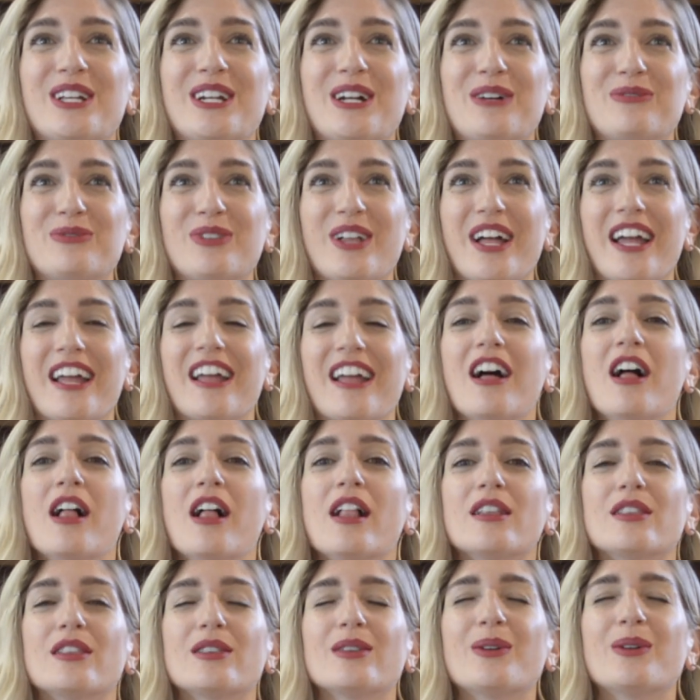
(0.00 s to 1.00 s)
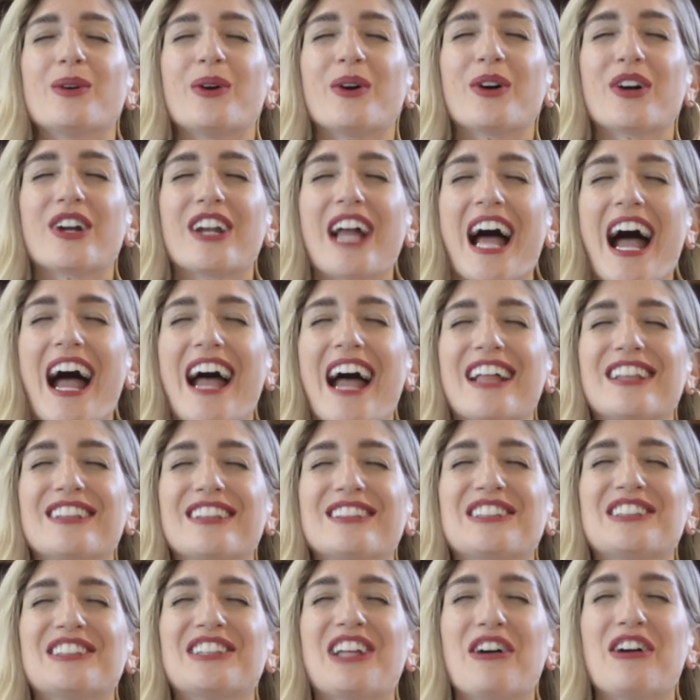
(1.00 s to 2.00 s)
and I'm like, Lord, I
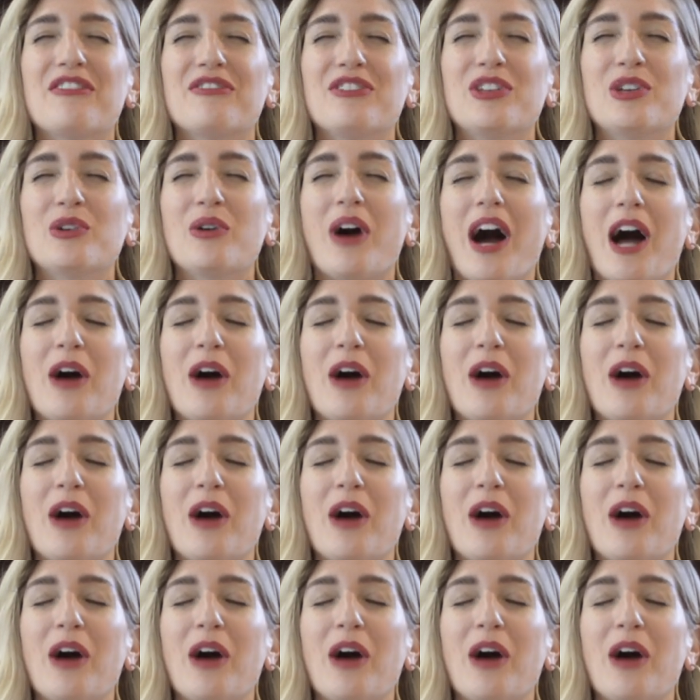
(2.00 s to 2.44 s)
love you.